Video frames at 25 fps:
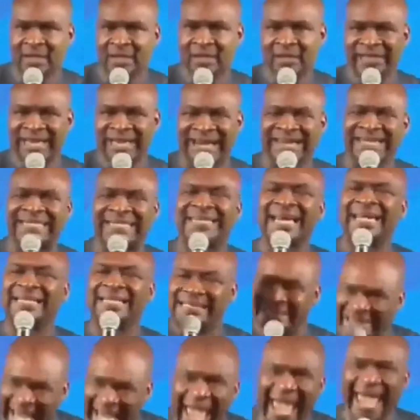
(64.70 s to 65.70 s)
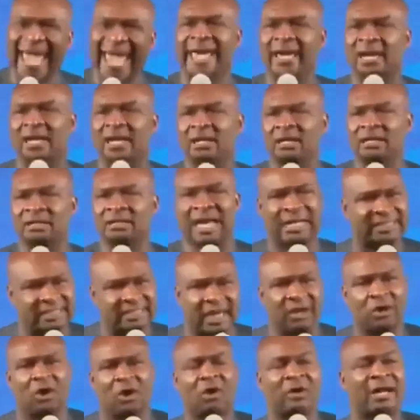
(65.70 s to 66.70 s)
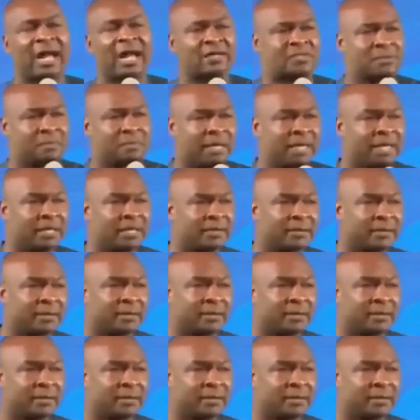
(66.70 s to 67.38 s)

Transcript: there is a day that the lord has made